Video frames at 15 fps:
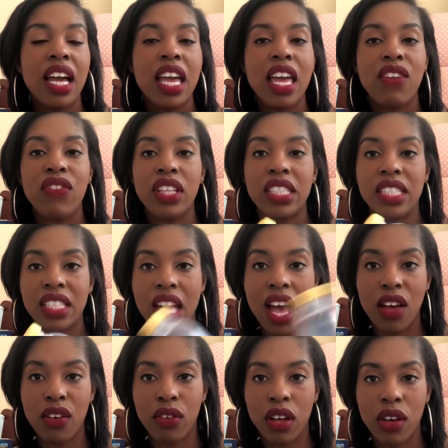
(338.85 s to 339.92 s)
if it's
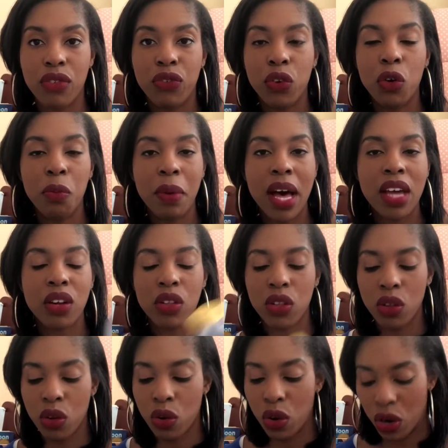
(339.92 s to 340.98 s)
not a full
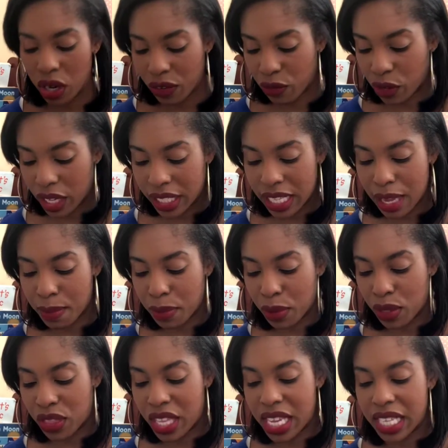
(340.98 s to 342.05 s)
bottle, or for example
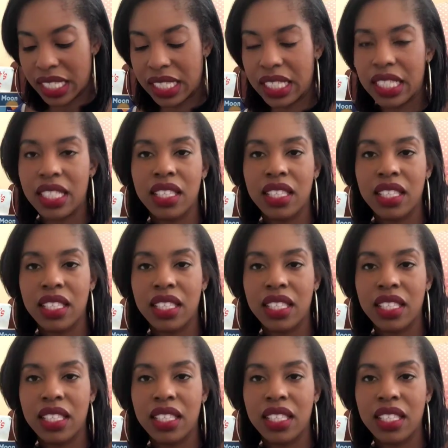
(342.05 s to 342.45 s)
this,